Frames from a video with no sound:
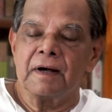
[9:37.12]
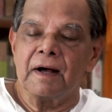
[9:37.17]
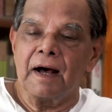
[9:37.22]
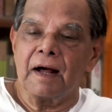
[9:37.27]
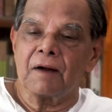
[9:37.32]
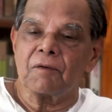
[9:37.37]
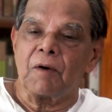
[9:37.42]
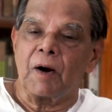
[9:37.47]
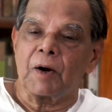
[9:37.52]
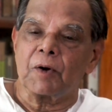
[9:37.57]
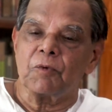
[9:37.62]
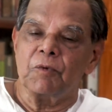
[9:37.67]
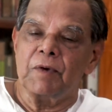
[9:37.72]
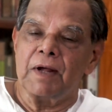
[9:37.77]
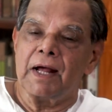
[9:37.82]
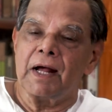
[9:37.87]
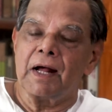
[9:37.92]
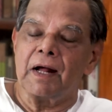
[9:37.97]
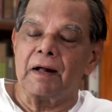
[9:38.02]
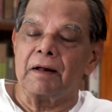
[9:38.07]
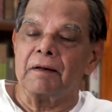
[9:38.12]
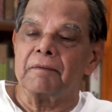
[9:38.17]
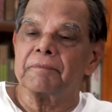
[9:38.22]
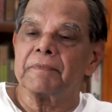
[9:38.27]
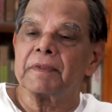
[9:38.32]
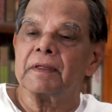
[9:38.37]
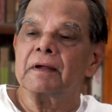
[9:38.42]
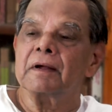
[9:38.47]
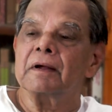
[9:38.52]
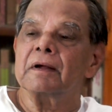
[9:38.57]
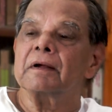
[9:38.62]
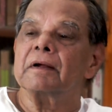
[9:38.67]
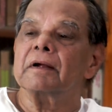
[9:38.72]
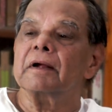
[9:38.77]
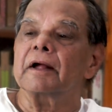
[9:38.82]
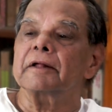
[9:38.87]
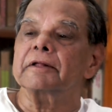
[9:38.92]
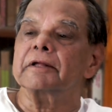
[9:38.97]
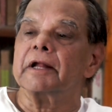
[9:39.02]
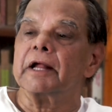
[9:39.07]
are what we have
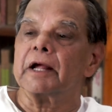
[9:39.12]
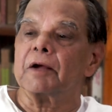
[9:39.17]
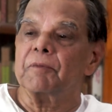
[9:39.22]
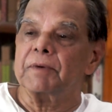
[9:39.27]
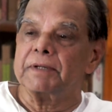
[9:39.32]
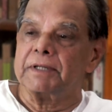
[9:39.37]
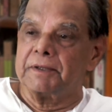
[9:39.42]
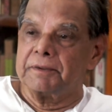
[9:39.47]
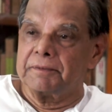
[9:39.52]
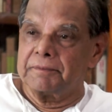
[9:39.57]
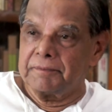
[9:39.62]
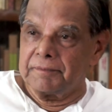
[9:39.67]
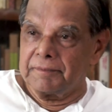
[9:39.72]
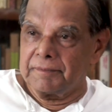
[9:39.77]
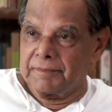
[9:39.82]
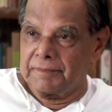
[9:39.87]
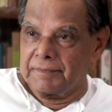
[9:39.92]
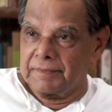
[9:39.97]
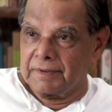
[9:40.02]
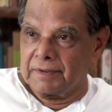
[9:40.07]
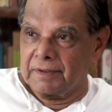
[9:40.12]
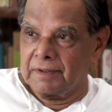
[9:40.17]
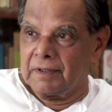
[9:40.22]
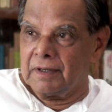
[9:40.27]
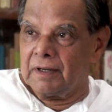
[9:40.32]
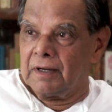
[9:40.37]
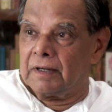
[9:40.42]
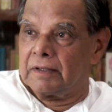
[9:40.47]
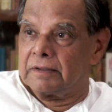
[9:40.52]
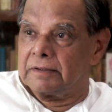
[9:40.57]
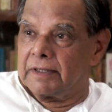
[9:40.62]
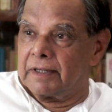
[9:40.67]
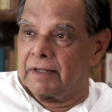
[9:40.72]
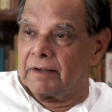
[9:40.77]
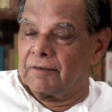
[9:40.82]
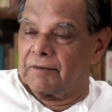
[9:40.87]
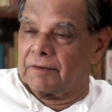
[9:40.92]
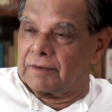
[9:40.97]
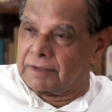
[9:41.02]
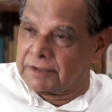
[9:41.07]
in the Rig Veda.
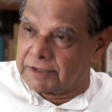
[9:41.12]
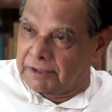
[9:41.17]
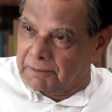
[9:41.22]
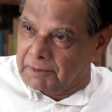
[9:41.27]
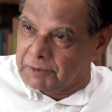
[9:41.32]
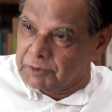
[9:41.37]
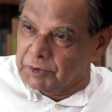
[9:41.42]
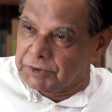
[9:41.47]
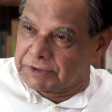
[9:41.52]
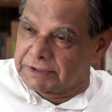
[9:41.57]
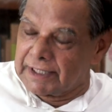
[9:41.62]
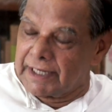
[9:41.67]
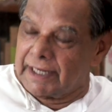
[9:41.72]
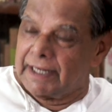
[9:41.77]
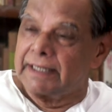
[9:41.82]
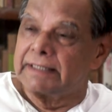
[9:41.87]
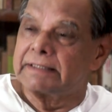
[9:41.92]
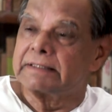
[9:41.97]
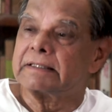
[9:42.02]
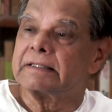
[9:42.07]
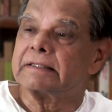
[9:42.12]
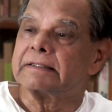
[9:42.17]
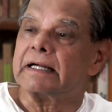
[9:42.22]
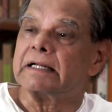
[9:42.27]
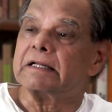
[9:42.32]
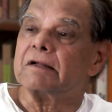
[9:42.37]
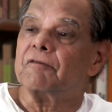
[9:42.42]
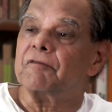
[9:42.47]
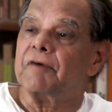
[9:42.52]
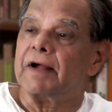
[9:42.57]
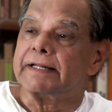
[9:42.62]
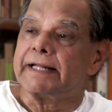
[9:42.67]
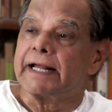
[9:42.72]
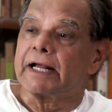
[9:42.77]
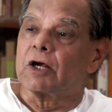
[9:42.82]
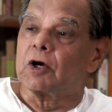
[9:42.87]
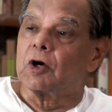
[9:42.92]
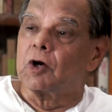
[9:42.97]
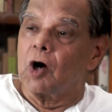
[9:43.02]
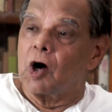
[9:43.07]
The Sri Aurobindo says that the
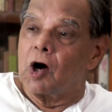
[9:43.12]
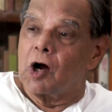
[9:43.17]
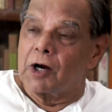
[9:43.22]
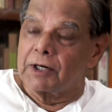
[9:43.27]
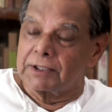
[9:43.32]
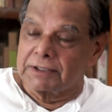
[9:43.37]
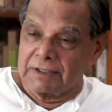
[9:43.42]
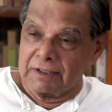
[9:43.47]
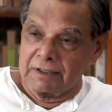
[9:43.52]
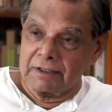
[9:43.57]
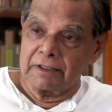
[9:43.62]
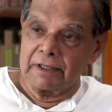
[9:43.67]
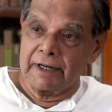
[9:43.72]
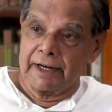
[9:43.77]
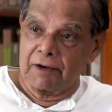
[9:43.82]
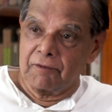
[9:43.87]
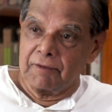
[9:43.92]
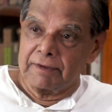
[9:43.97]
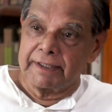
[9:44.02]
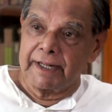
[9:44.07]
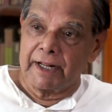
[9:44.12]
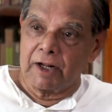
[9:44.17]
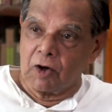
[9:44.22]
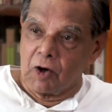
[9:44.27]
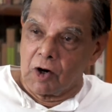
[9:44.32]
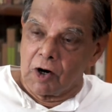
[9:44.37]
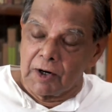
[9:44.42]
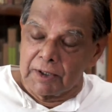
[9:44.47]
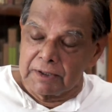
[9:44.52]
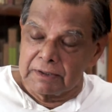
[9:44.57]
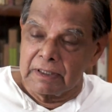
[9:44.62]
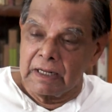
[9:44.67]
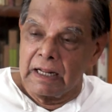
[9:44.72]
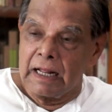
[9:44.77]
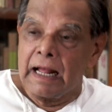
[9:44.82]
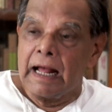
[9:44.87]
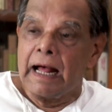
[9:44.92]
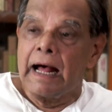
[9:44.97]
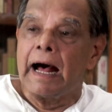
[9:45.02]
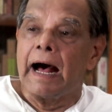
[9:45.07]
Vedic gods, the Rigvedic Vedic gods,
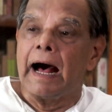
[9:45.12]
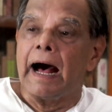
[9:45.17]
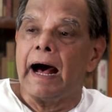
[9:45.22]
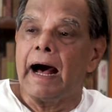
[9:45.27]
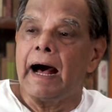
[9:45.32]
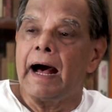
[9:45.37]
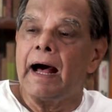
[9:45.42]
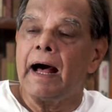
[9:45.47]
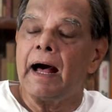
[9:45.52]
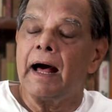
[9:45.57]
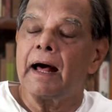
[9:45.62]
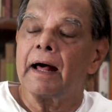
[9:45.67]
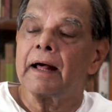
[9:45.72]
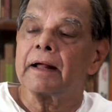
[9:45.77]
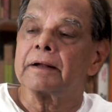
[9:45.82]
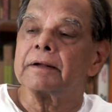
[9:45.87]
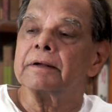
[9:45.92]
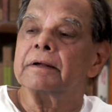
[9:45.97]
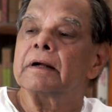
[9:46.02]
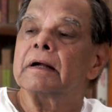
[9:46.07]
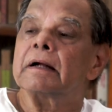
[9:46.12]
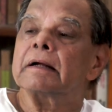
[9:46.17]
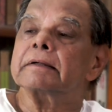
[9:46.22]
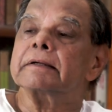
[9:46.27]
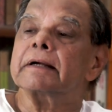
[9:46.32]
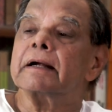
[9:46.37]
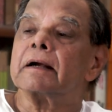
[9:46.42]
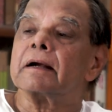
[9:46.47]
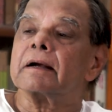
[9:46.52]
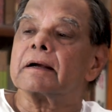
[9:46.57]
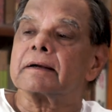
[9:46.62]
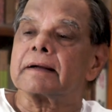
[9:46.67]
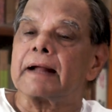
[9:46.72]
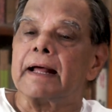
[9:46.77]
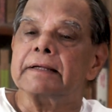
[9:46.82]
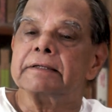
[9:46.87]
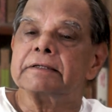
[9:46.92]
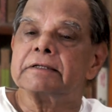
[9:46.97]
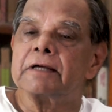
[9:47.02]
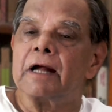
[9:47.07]
are the
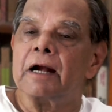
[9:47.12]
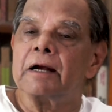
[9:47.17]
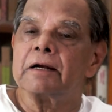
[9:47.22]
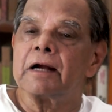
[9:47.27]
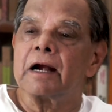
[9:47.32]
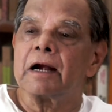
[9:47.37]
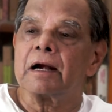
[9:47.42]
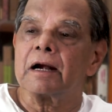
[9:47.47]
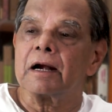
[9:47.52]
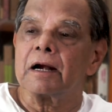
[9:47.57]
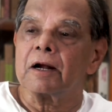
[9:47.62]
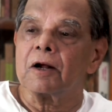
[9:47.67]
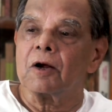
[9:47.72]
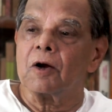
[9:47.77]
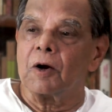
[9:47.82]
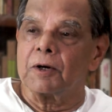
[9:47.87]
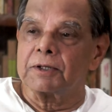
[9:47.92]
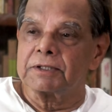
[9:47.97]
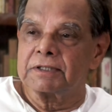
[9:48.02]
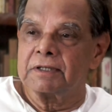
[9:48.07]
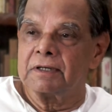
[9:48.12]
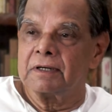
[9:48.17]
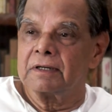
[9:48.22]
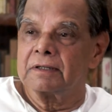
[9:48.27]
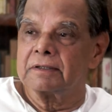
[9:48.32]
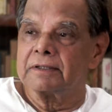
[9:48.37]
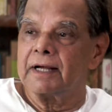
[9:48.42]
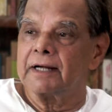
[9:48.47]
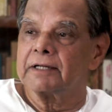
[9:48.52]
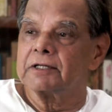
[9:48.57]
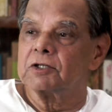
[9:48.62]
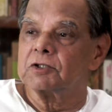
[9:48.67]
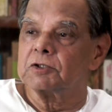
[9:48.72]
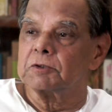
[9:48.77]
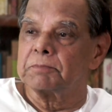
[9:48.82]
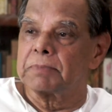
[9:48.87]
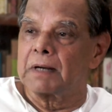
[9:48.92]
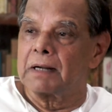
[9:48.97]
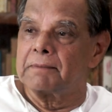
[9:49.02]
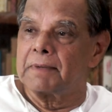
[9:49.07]
transcendental gods. They are the
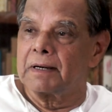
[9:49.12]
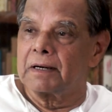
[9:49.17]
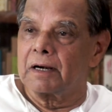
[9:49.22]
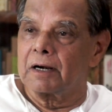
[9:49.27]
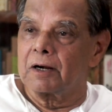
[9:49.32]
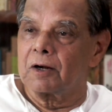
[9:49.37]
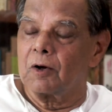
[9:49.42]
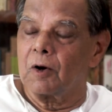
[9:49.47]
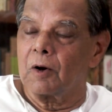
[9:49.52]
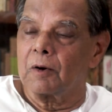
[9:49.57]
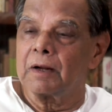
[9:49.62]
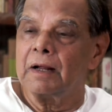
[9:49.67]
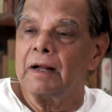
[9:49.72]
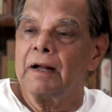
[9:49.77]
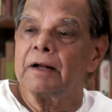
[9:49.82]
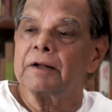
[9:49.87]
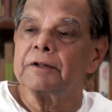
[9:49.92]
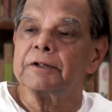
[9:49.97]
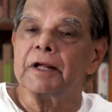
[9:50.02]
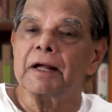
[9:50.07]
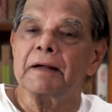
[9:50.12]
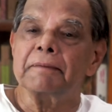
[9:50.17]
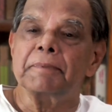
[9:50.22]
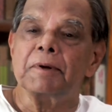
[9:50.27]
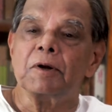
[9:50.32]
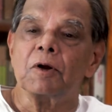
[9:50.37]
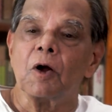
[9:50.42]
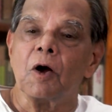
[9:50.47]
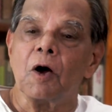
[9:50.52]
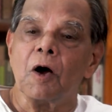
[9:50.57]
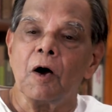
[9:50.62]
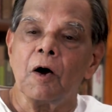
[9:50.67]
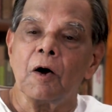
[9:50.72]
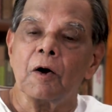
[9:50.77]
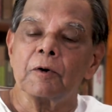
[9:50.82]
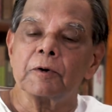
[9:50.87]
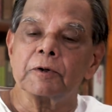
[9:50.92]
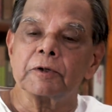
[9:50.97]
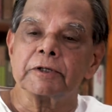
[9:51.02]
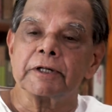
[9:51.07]
supramental gods. They
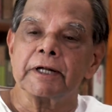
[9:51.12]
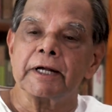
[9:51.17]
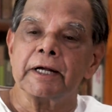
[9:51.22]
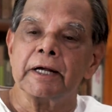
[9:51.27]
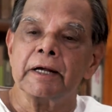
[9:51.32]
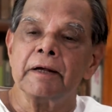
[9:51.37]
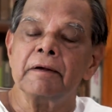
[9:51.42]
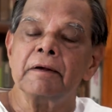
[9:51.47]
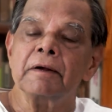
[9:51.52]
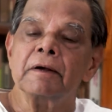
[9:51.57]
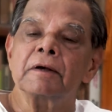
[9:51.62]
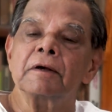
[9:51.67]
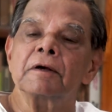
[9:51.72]
belong to the